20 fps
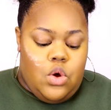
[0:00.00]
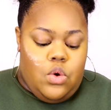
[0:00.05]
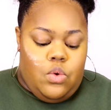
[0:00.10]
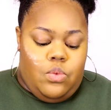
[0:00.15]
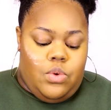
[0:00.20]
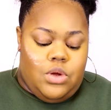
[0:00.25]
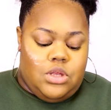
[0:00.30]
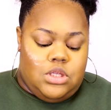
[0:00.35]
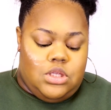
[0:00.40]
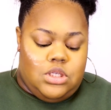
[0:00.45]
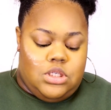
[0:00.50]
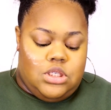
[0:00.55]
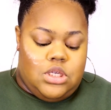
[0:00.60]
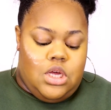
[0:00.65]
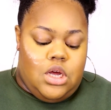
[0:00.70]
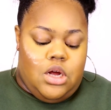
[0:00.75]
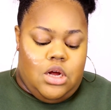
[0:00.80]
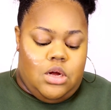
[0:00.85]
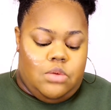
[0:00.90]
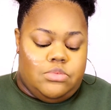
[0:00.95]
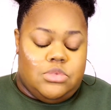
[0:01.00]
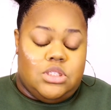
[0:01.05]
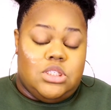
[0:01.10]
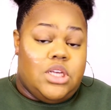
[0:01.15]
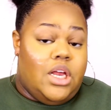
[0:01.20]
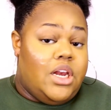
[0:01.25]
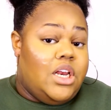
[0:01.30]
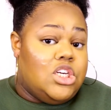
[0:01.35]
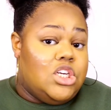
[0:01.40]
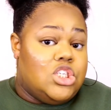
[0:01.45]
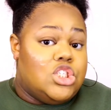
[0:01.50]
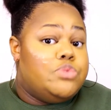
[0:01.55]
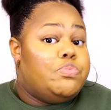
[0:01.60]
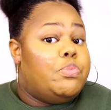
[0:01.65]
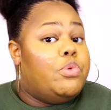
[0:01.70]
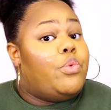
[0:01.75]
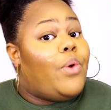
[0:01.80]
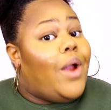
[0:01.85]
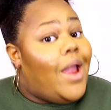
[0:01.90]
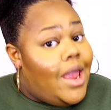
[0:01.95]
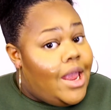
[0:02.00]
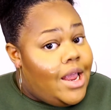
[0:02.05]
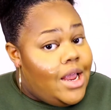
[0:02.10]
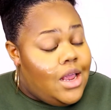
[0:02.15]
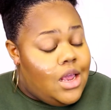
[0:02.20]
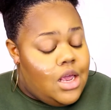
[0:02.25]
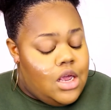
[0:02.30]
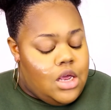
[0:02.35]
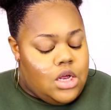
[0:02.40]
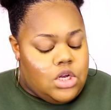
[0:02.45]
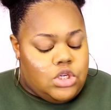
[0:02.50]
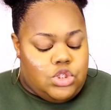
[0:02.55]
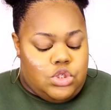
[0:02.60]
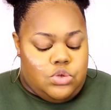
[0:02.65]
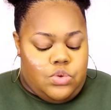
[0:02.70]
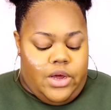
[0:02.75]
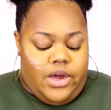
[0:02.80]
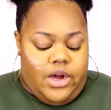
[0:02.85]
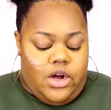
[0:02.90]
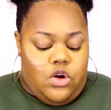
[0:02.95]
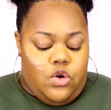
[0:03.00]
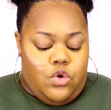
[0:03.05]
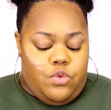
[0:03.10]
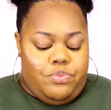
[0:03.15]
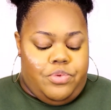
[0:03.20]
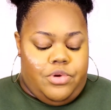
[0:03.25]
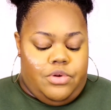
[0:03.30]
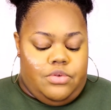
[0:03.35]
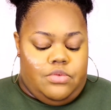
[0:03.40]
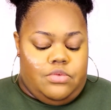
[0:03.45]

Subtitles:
with some setting spray to help